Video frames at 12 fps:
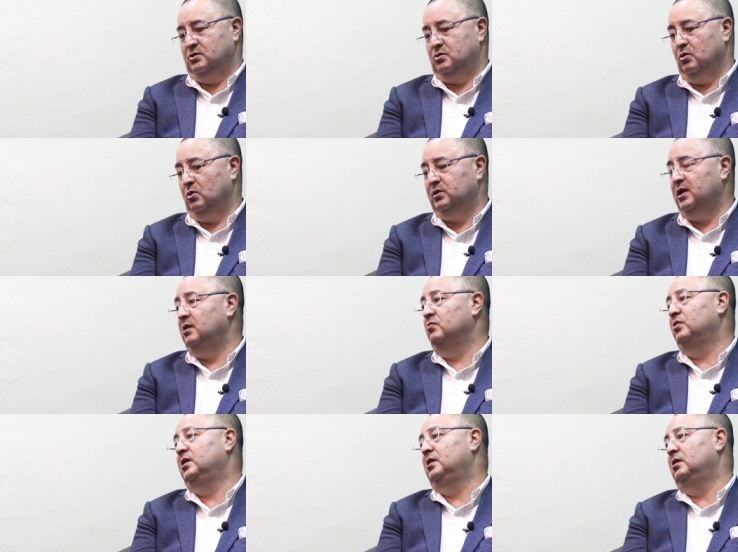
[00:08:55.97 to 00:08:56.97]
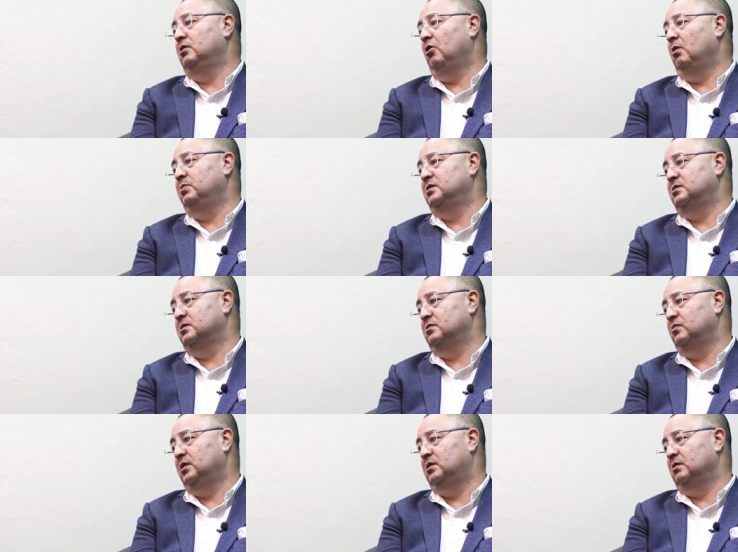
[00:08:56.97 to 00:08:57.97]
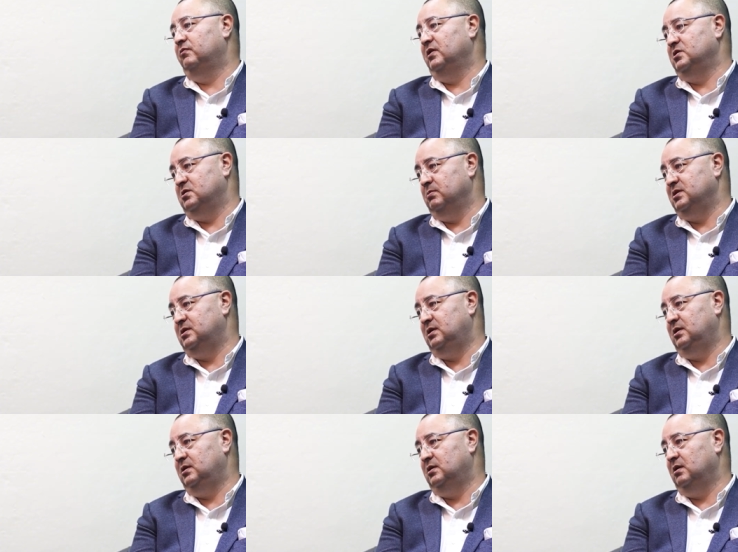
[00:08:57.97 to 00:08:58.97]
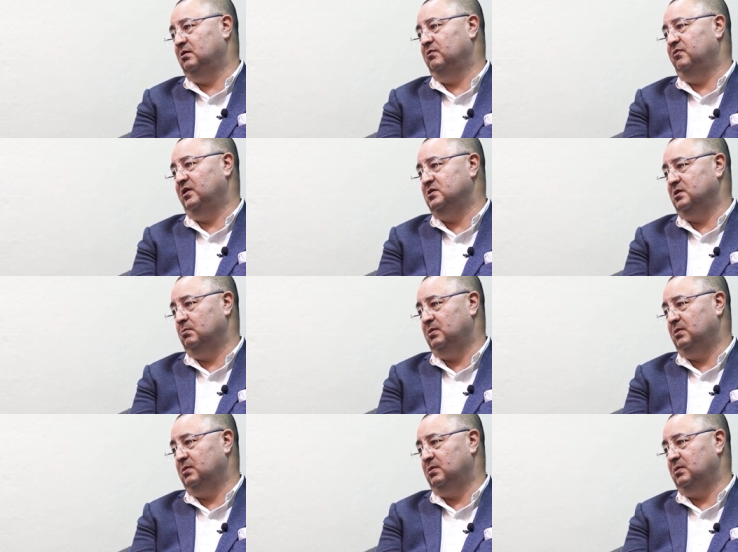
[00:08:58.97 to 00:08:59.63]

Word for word: so then we lobbied with the French embassy, then the French